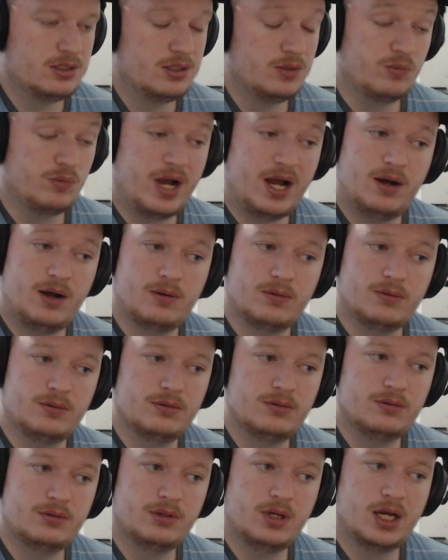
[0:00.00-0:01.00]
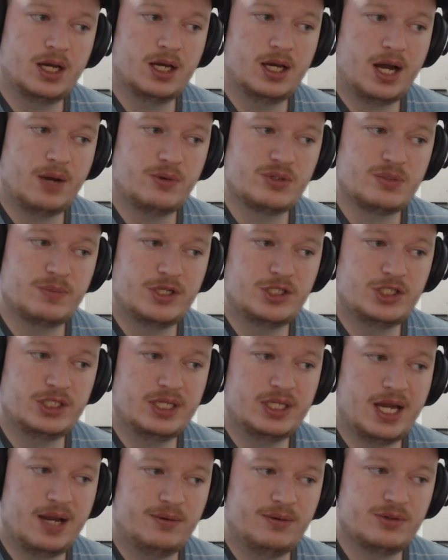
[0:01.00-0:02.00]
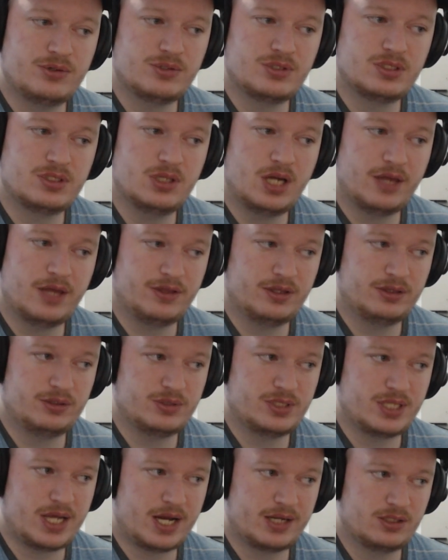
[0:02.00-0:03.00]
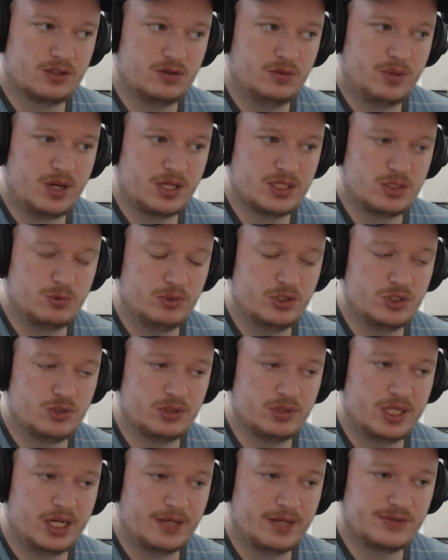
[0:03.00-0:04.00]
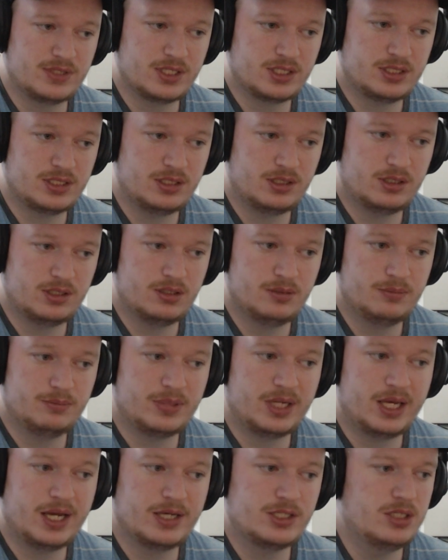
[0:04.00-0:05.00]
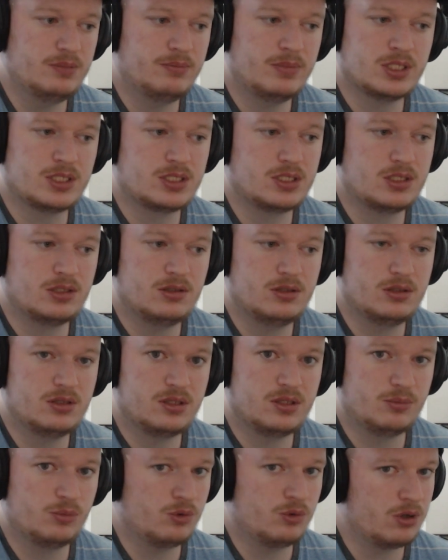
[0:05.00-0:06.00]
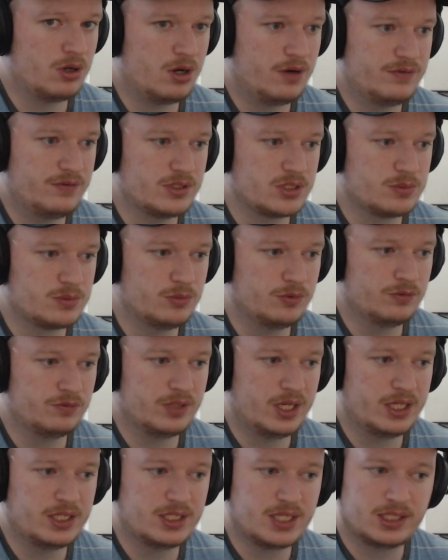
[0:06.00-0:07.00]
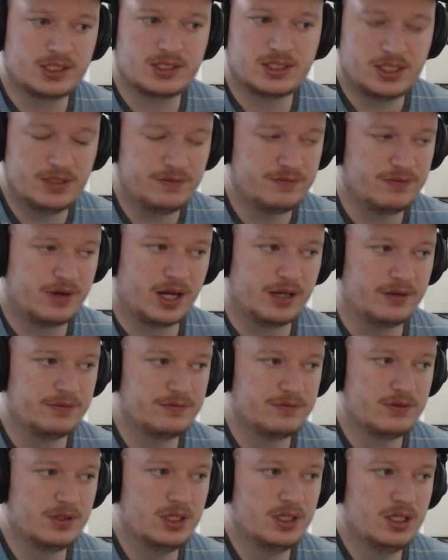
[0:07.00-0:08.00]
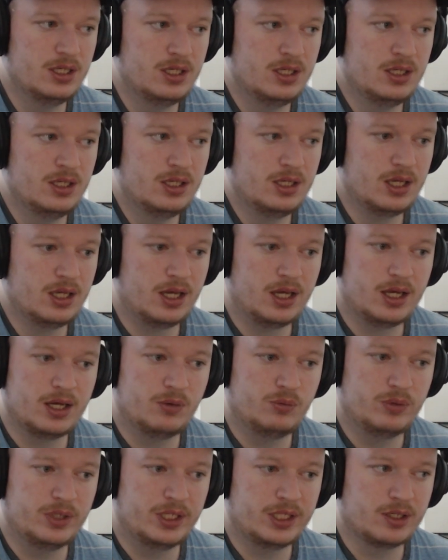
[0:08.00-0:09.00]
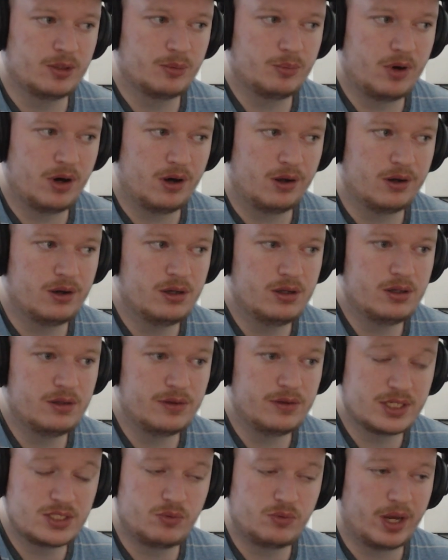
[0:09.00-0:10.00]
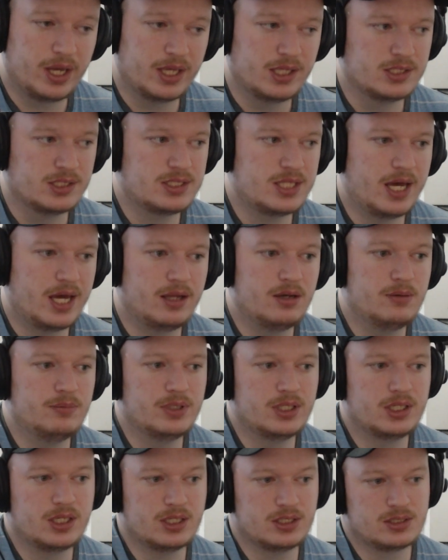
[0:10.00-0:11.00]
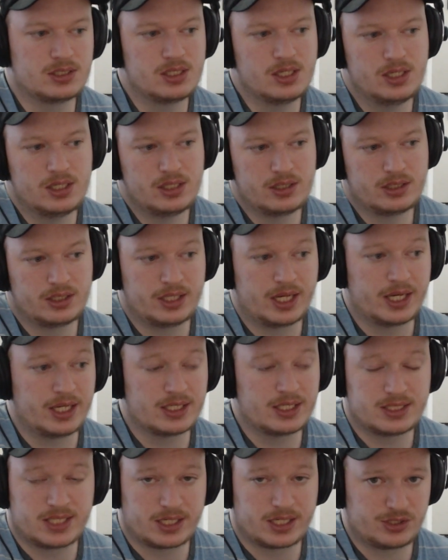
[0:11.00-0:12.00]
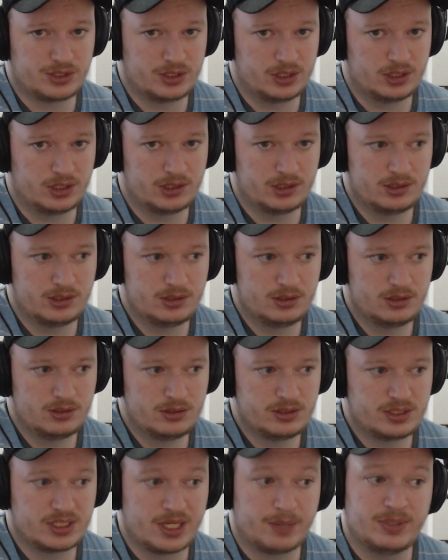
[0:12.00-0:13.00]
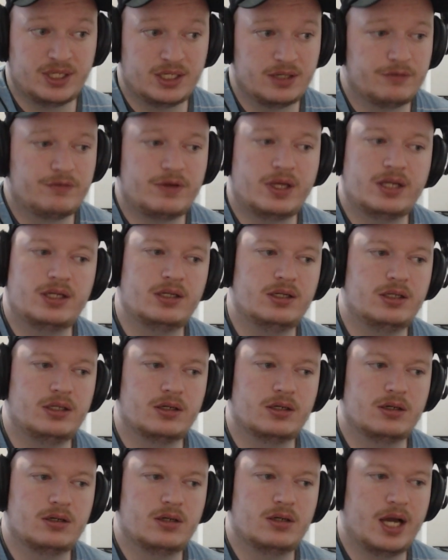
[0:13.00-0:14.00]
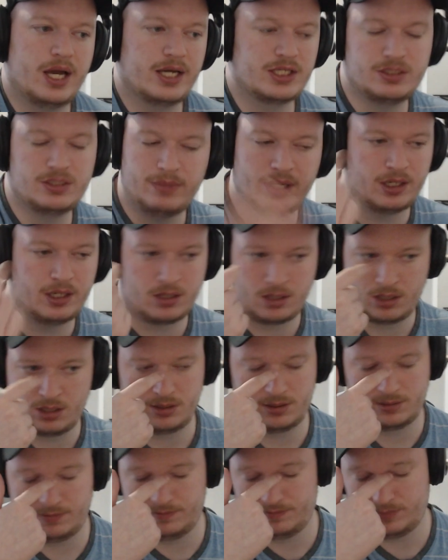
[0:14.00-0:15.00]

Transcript: wow. I was mentioning how I thought there was tactical possibilities with knight f6 here, but I actually missed the more obvious move, knight takes c5, winning a pawn this way instead, because the knight is actually semi-defended here. I actually made a